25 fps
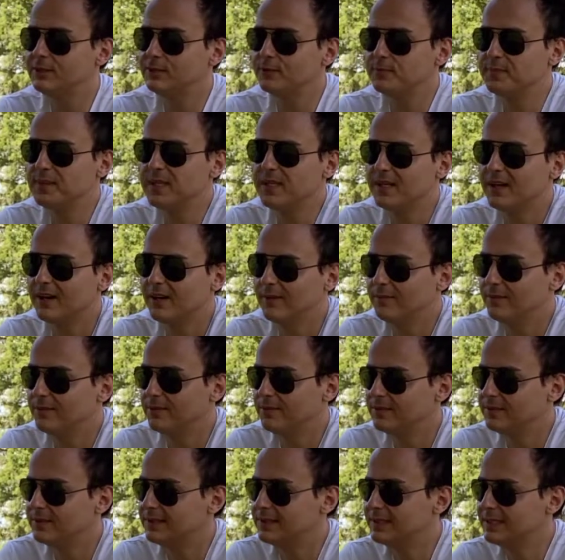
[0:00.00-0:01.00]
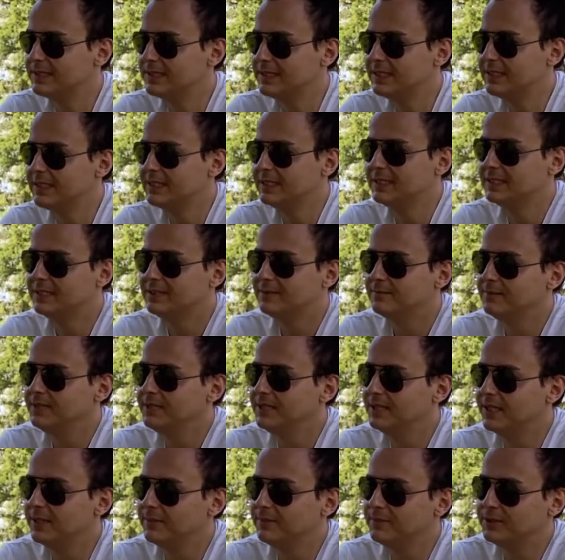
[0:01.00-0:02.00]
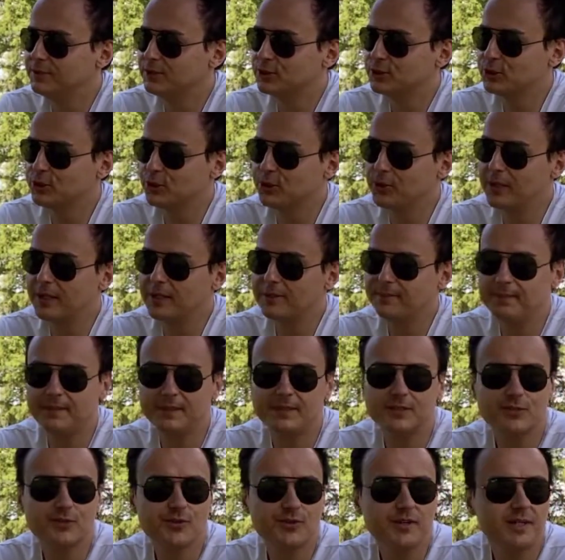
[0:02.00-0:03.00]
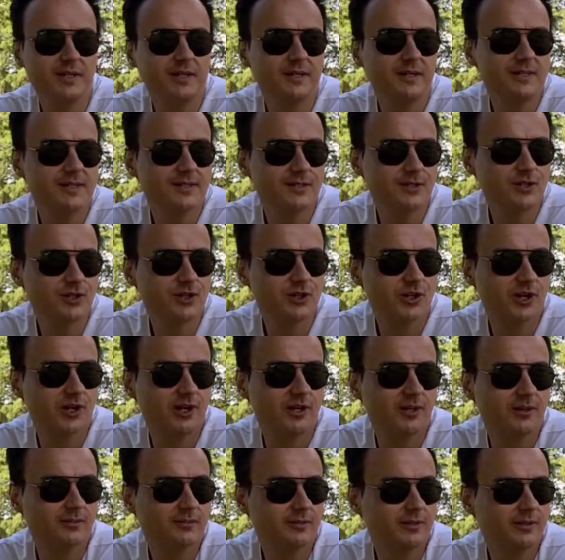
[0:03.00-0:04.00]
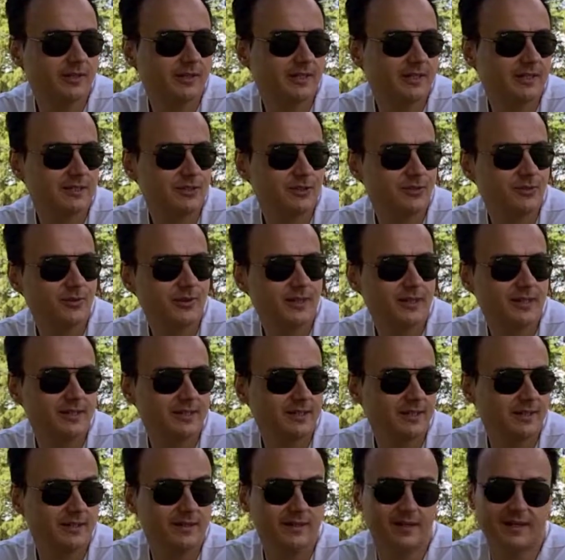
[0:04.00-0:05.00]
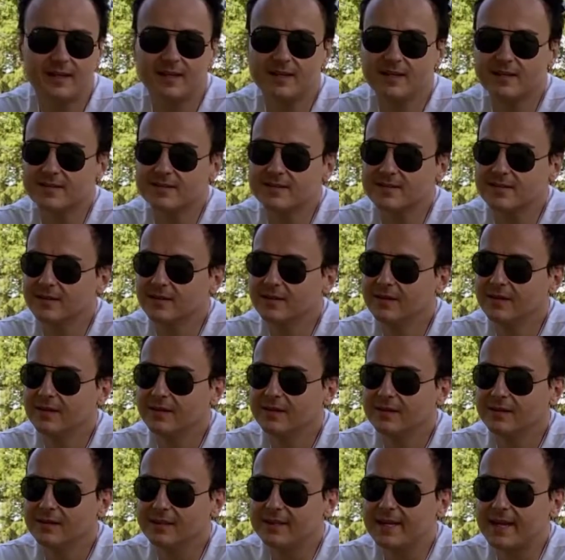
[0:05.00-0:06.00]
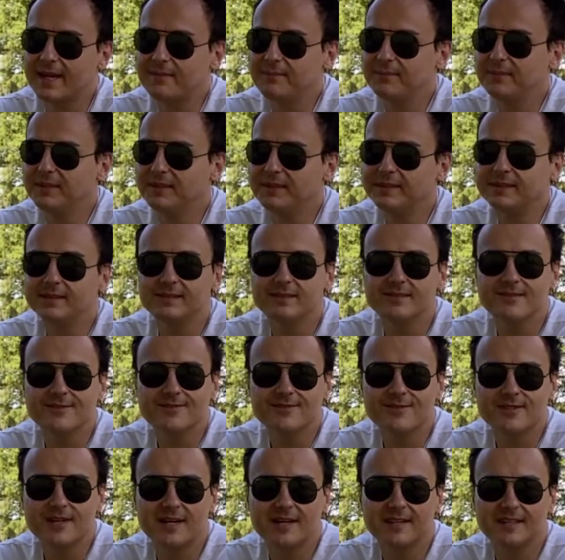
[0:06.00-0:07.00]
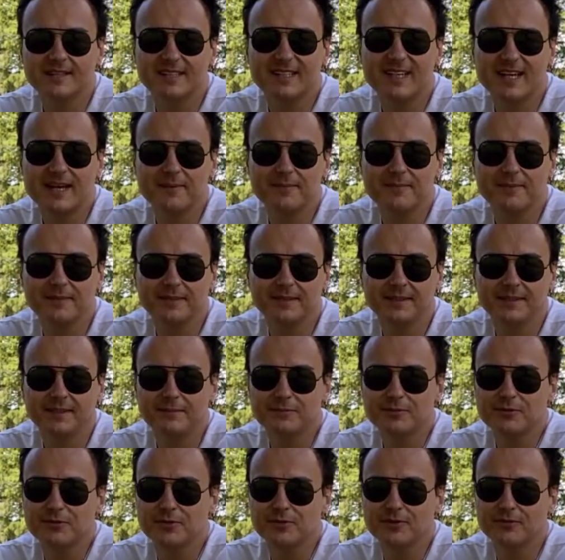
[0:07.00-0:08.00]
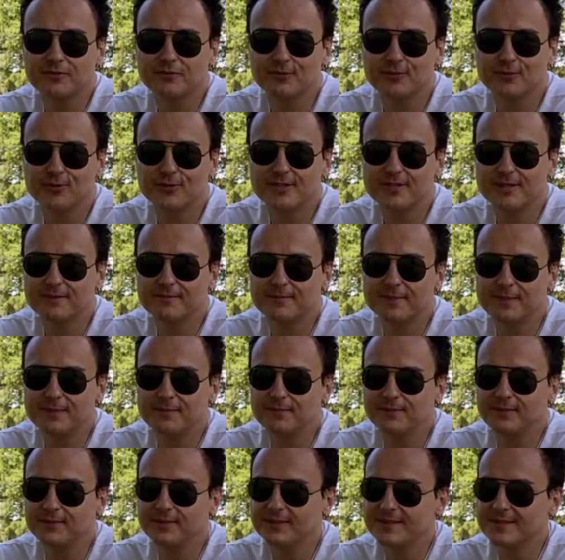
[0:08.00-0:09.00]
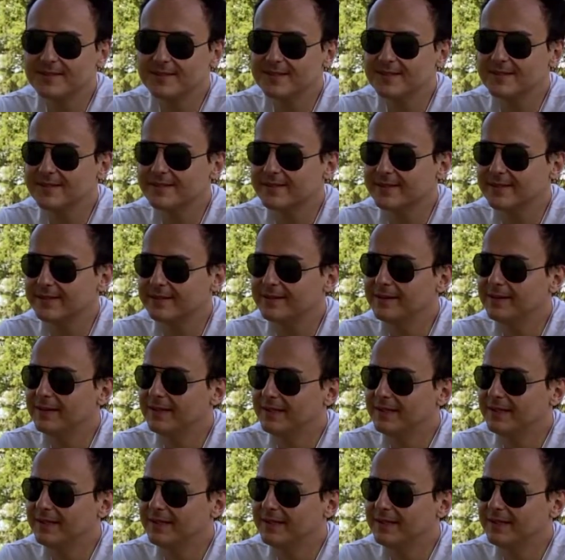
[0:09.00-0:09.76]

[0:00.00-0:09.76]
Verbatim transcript: know, be humble. Be humble. Show up and treat it as a job. You cannot treat it as gambling. This is not gambling. I'm sure for some people this is like